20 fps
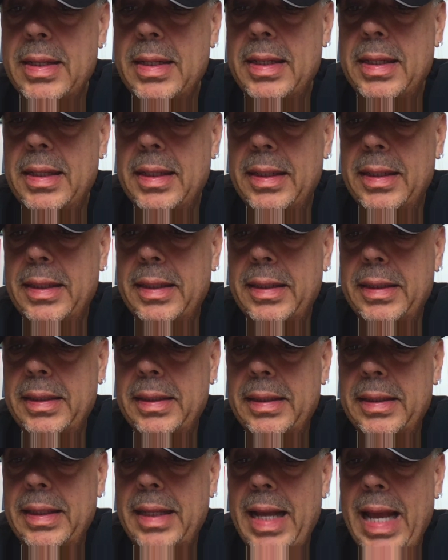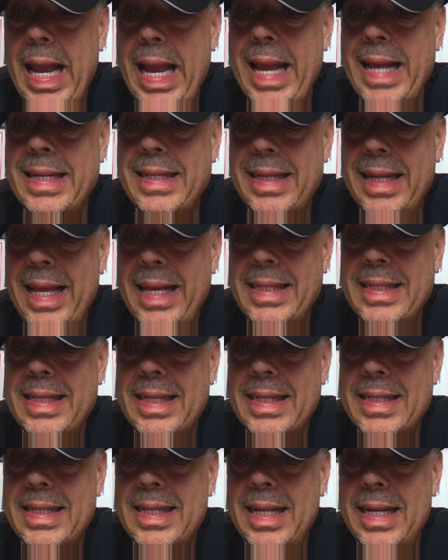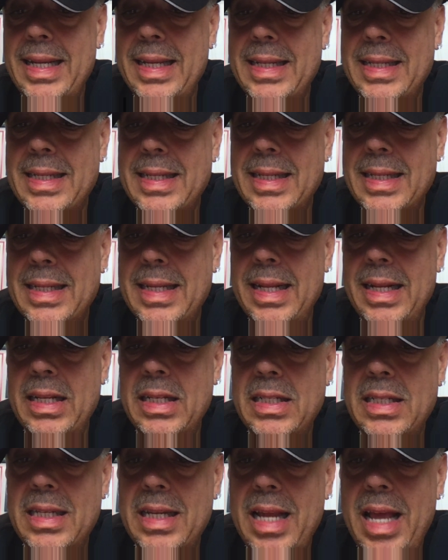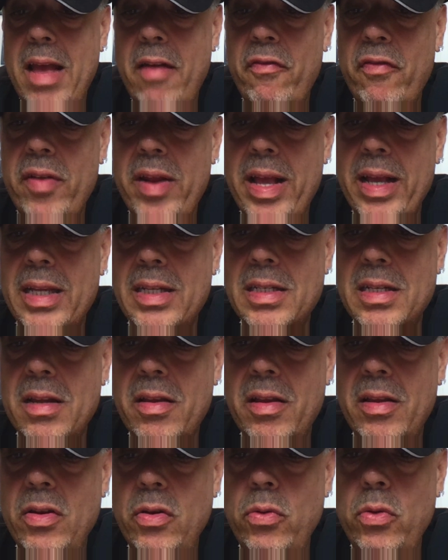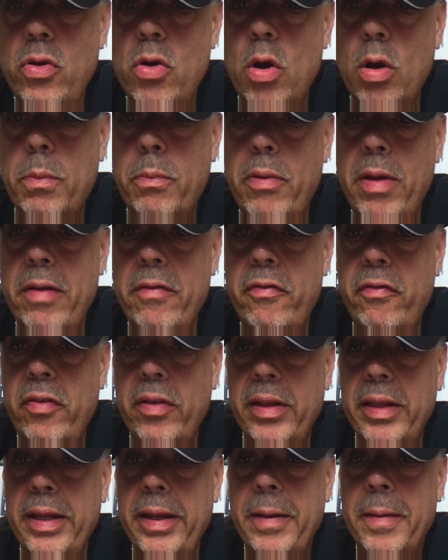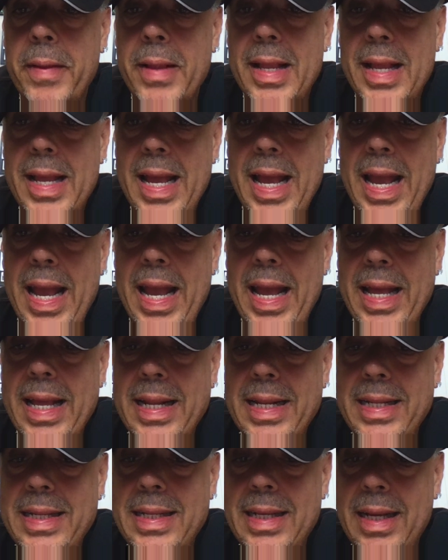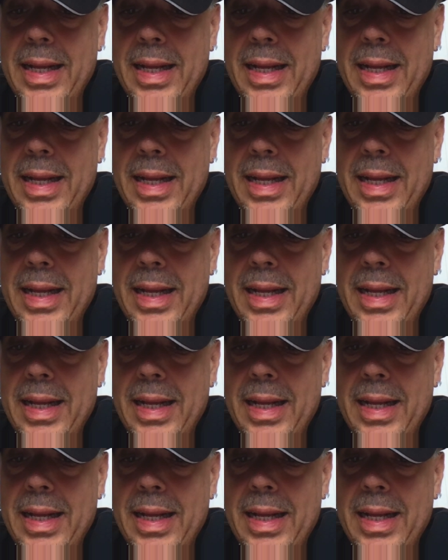Adds Lasix to this FNX New York bred filly. And